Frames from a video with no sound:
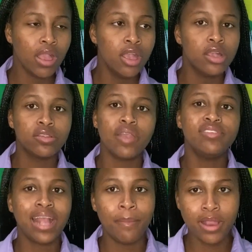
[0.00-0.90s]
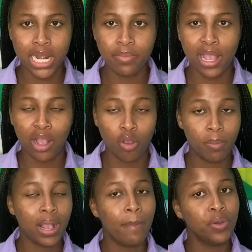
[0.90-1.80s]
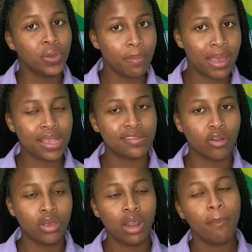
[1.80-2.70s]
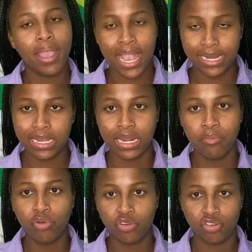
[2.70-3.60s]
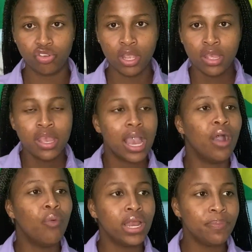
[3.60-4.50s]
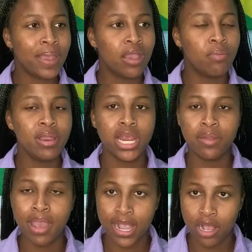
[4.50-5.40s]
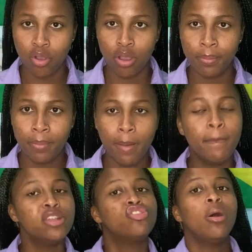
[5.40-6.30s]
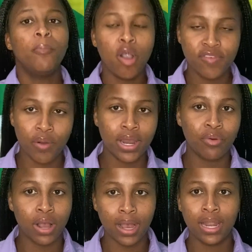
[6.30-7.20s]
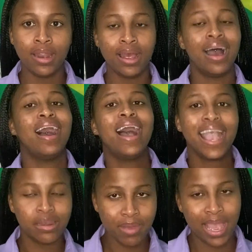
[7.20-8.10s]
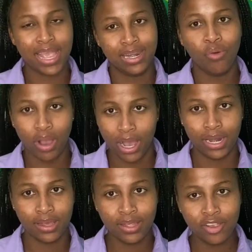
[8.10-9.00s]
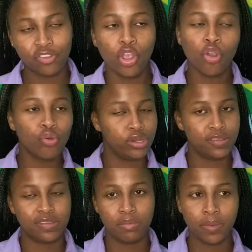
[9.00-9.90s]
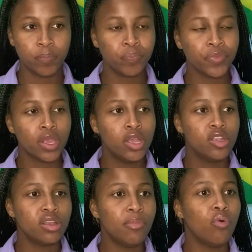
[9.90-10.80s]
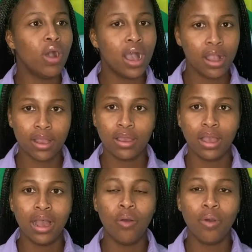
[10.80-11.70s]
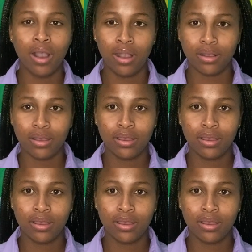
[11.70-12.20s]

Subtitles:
So every time I hear the baker come, because I know him back son, I hide in the bush. At one point when I hear the baker come, I jump over one wall and hide behind the wall. So he couldn't see me. So I walk and walk.